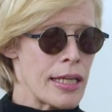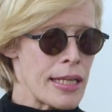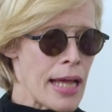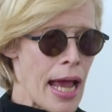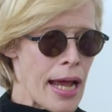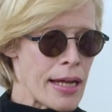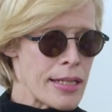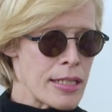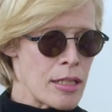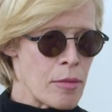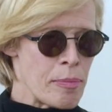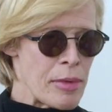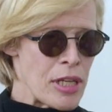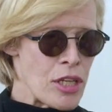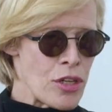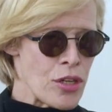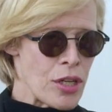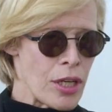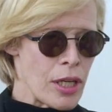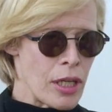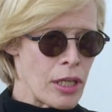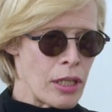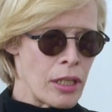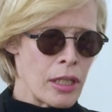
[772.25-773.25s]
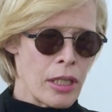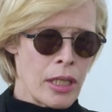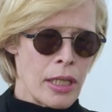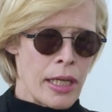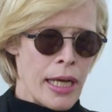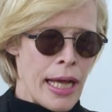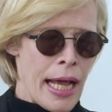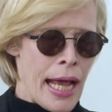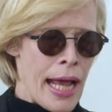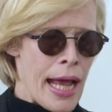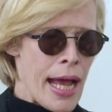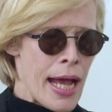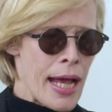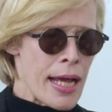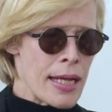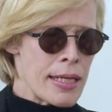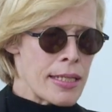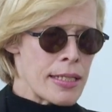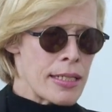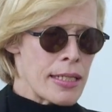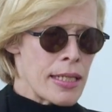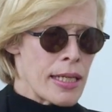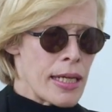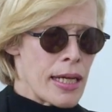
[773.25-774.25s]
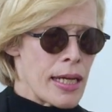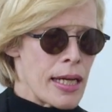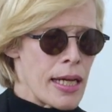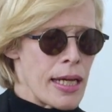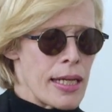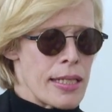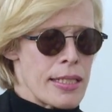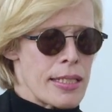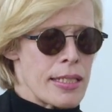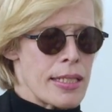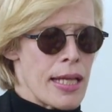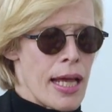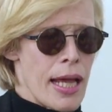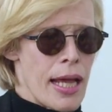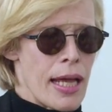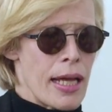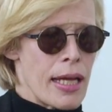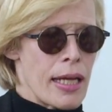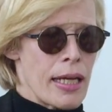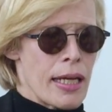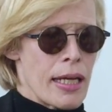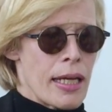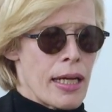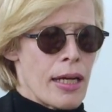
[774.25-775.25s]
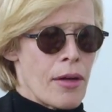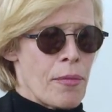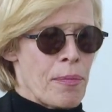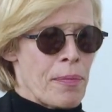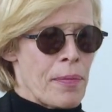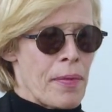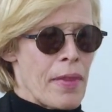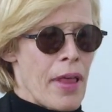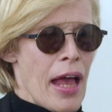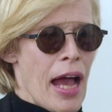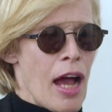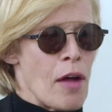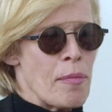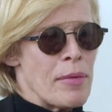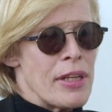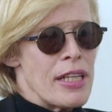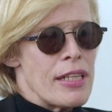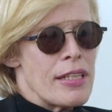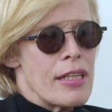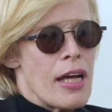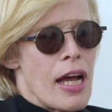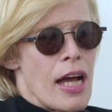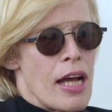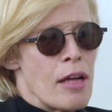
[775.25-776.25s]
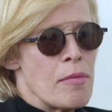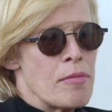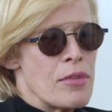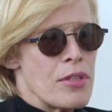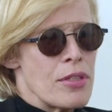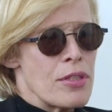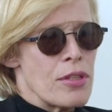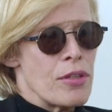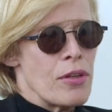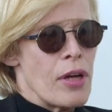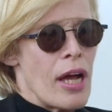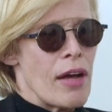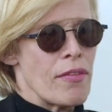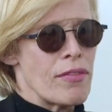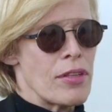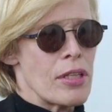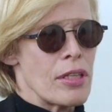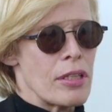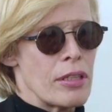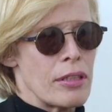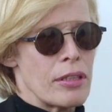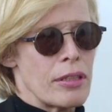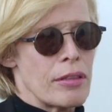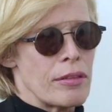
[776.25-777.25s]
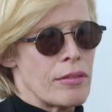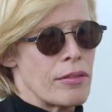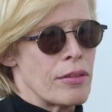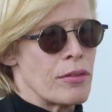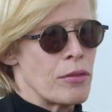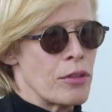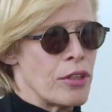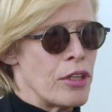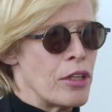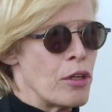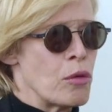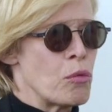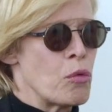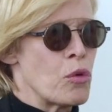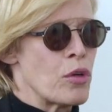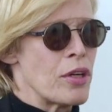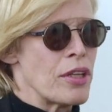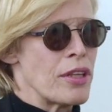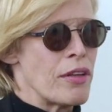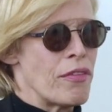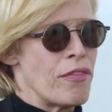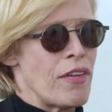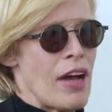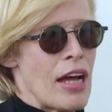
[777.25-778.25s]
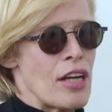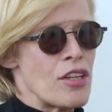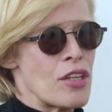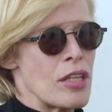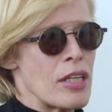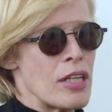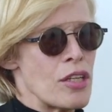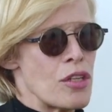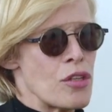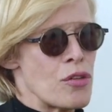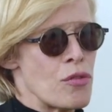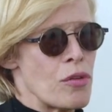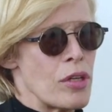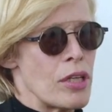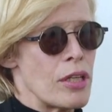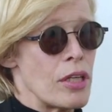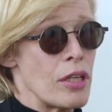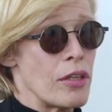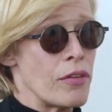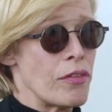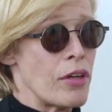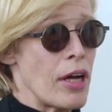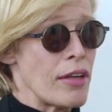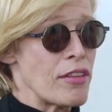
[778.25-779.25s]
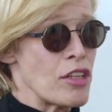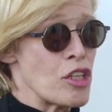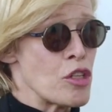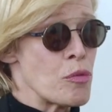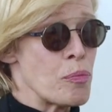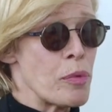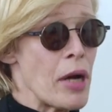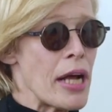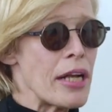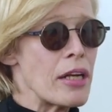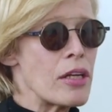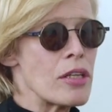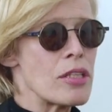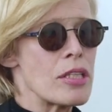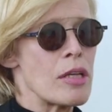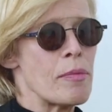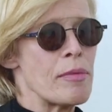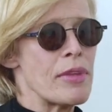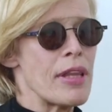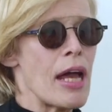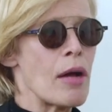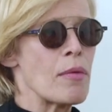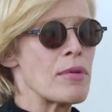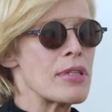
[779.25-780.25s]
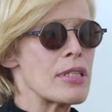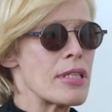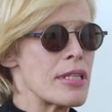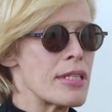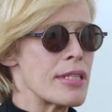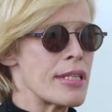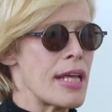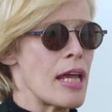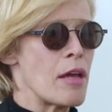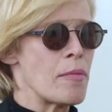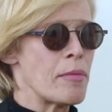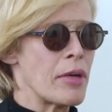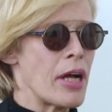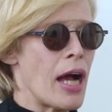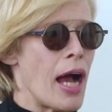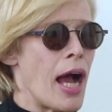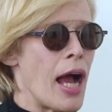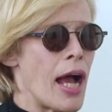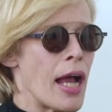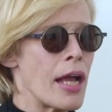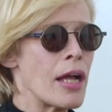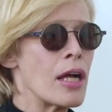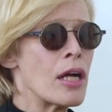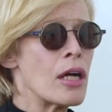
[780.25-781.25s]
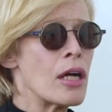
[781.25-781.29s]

exhibition, and it's like, how many times do you have to, warn the fashion industry that you've got these predators? I mean, that was the same guy